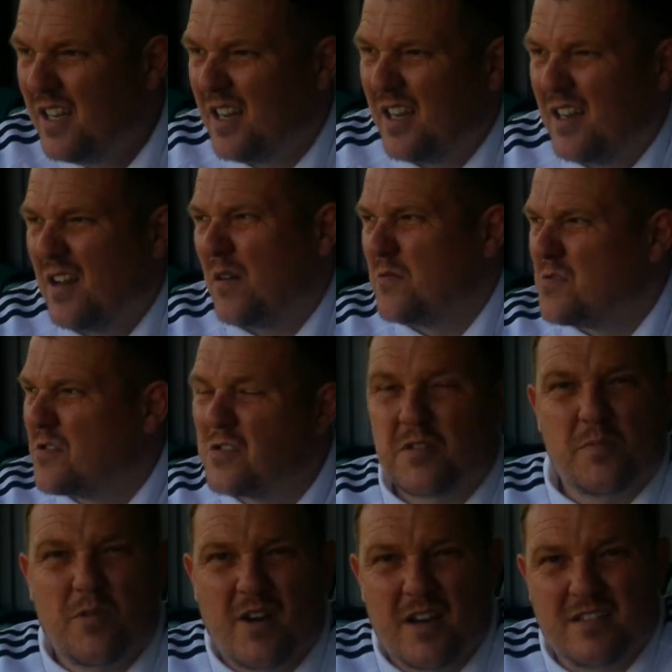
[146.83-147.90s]
And I was as
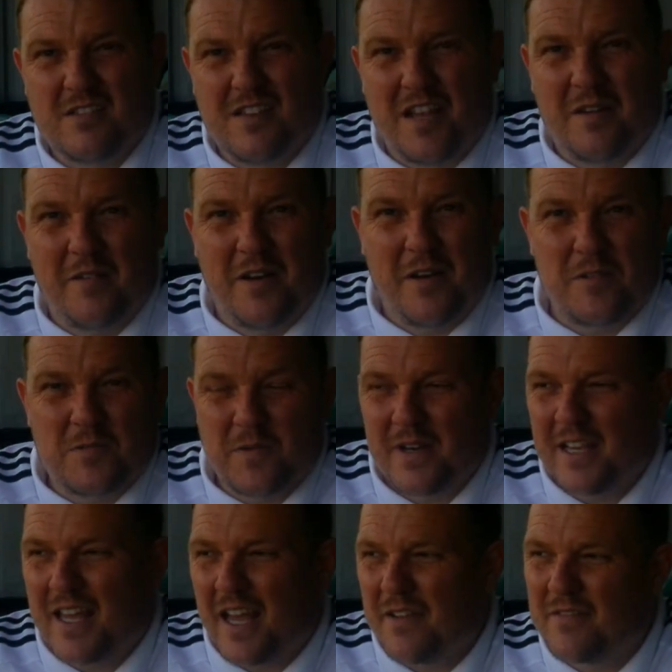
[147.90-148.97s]
surprised as anyone else when he
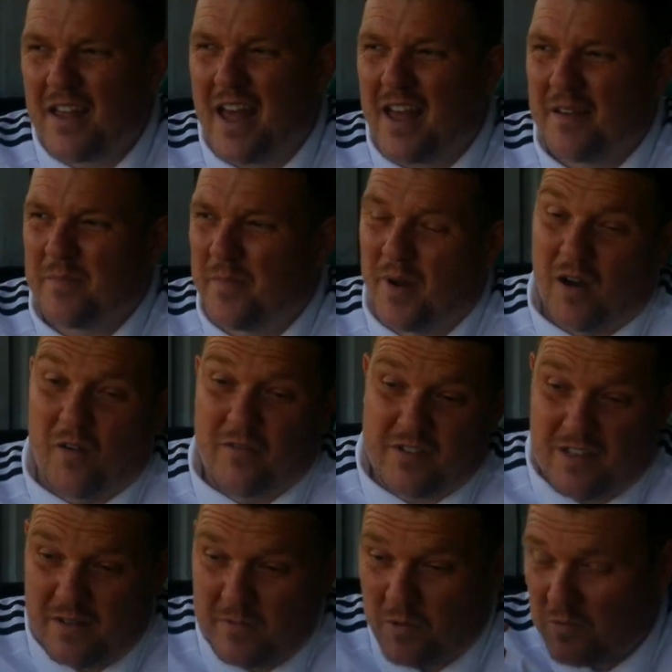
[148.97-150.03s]
gave that, but
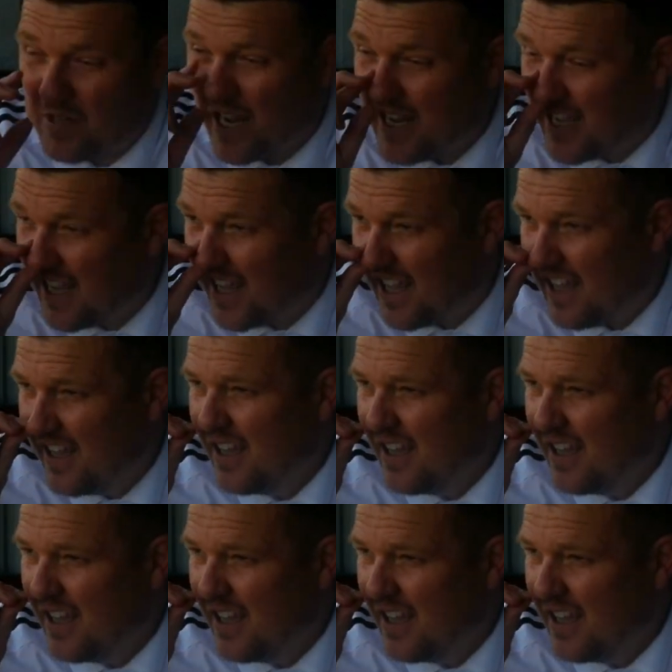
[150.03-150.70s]
obviously we'll take it.